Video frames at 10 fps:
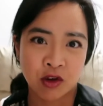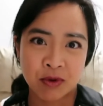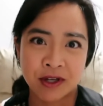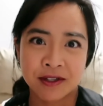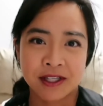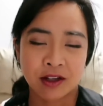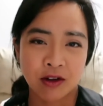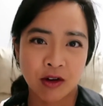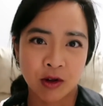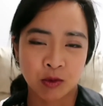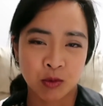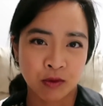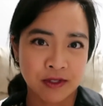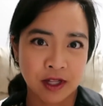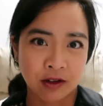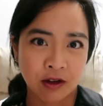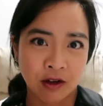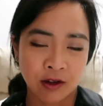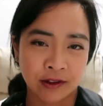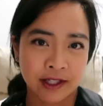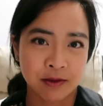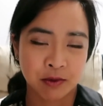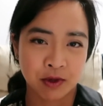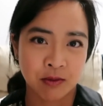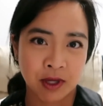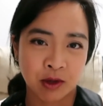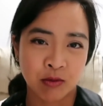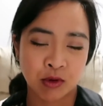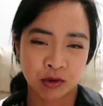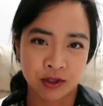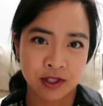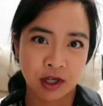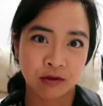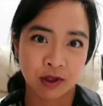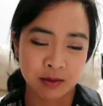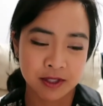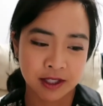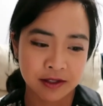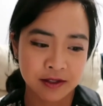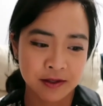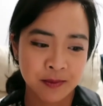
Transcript: because alcohol removes alcohol, and that's one of the main components of LipSense.